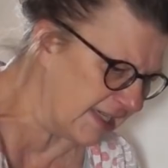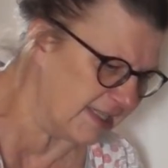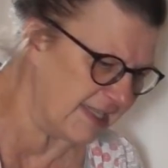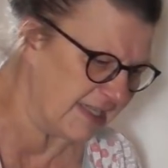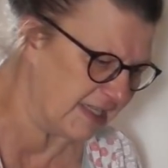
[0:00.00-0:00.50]
I
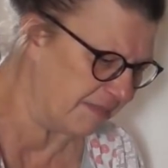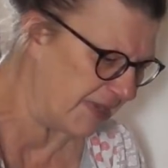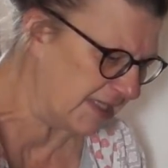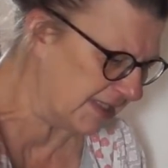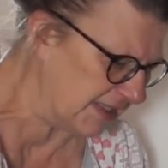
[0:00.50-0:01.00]
think
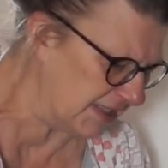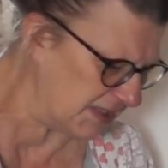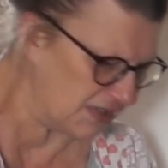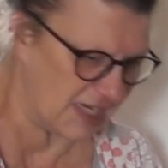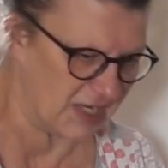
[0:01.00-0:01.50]
best thing to
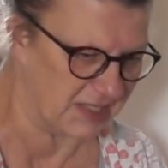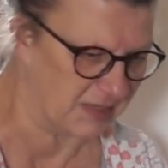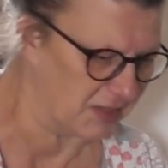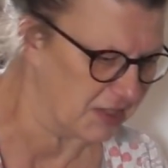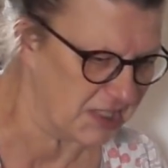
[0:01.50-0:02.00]
do now, I
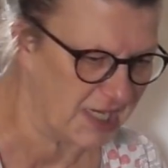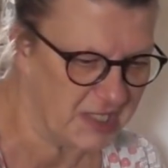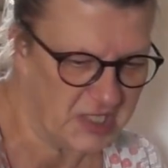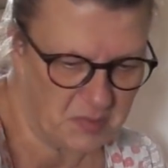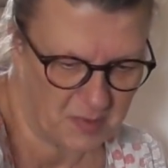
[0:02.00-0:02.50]
think I'm going to
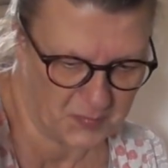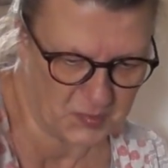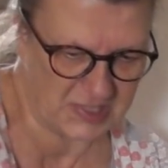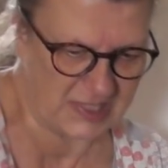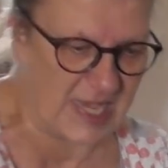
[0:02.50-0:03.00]
turn you off for
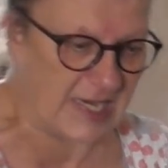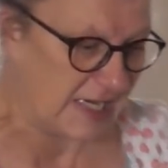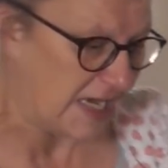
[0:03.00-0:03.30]
a sec.